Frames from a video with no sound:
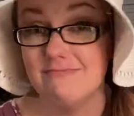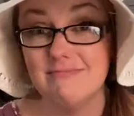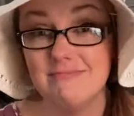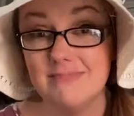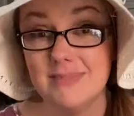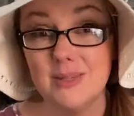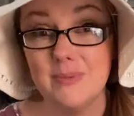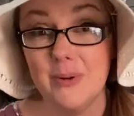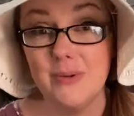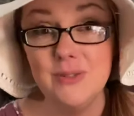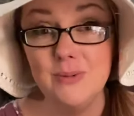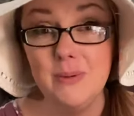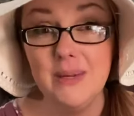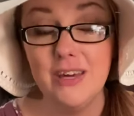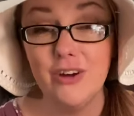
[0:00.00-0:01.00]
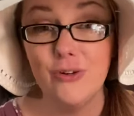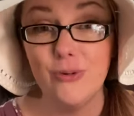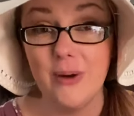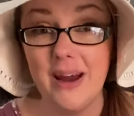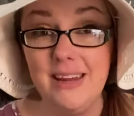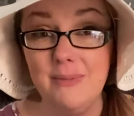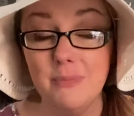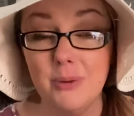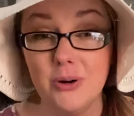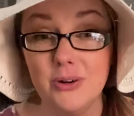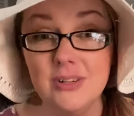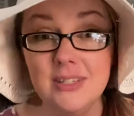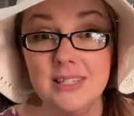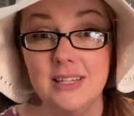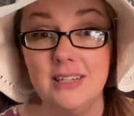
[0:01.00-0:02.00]
supposed to be a great
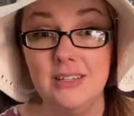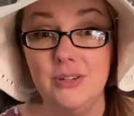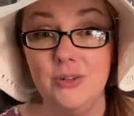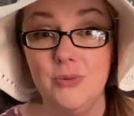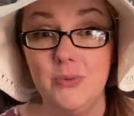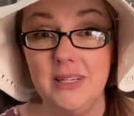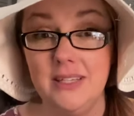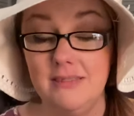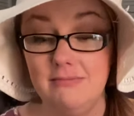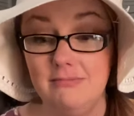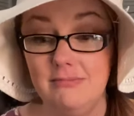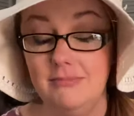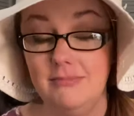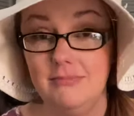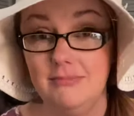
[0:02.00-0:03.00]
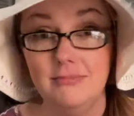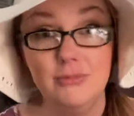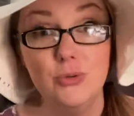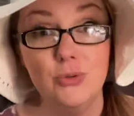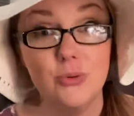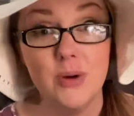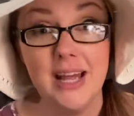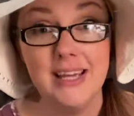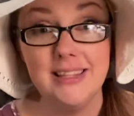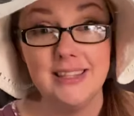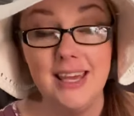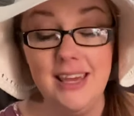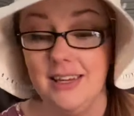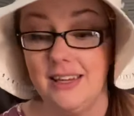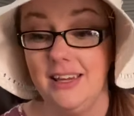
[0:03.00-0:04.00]
person who would do the right
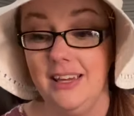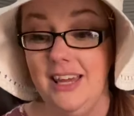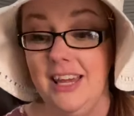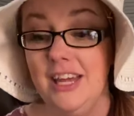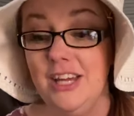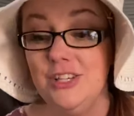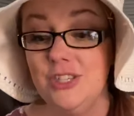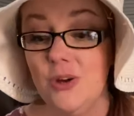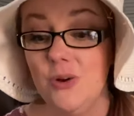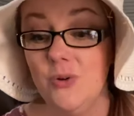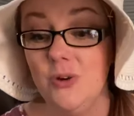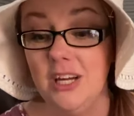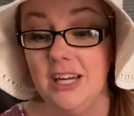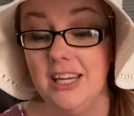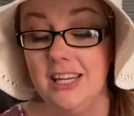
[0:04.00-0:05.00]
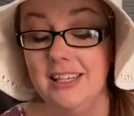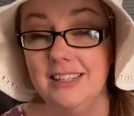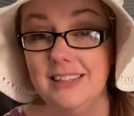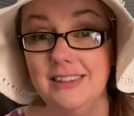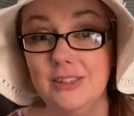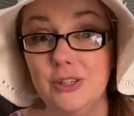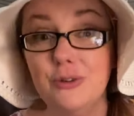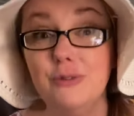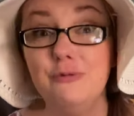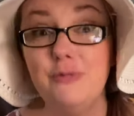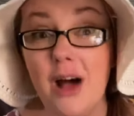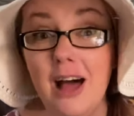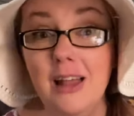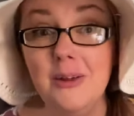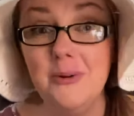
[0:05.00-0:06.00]
thing. So they're
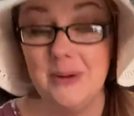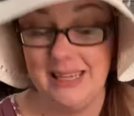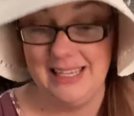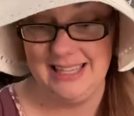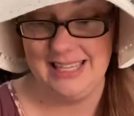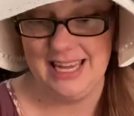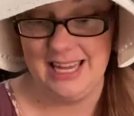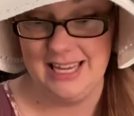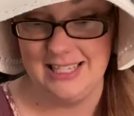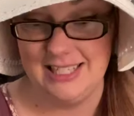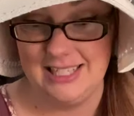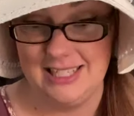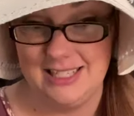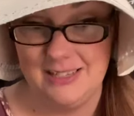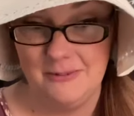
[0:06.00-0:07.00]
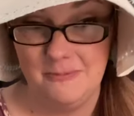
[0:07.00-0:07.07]
following this.